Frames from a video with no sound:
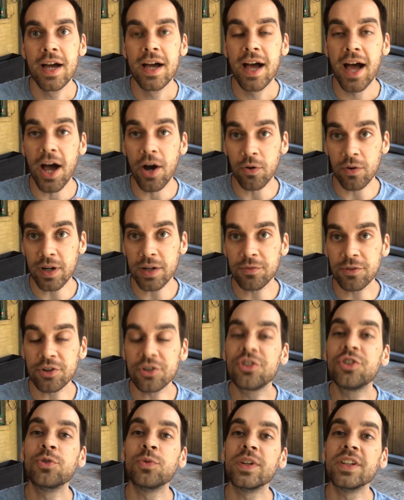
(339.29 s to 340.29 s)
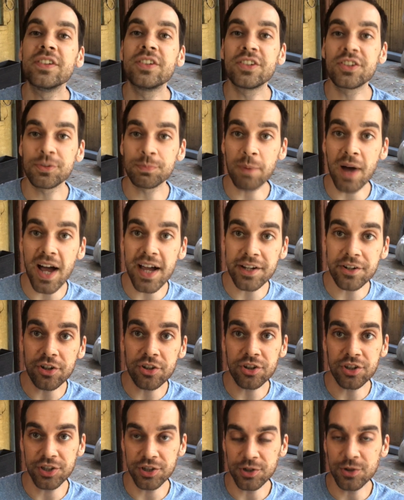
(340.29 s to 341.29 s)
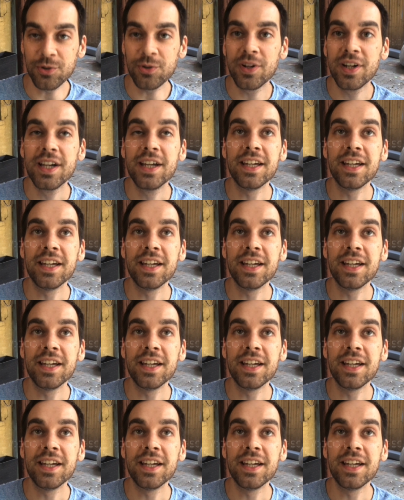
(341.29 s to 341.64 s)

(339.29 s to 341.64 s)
However, to inspire you,